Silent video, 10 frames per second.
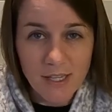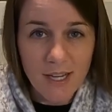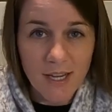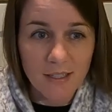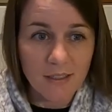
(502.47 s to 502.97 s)

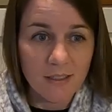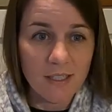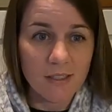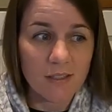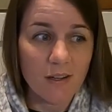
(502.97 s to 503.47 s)
and
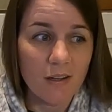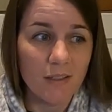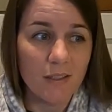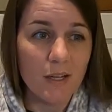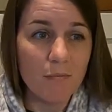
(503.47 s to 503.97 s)
it's
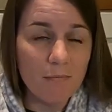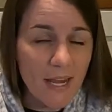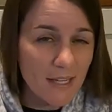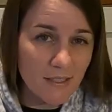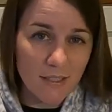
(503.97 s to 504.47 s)
got
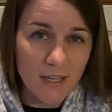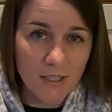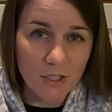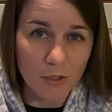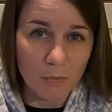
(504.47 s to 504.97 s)
amazing
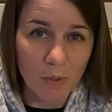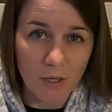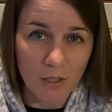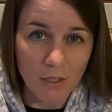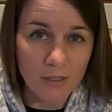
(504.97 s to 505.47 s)
national
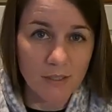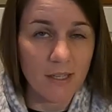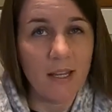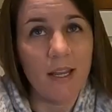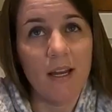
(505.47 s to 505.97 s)

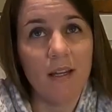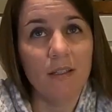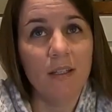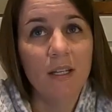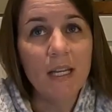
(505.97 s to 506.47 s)
parks and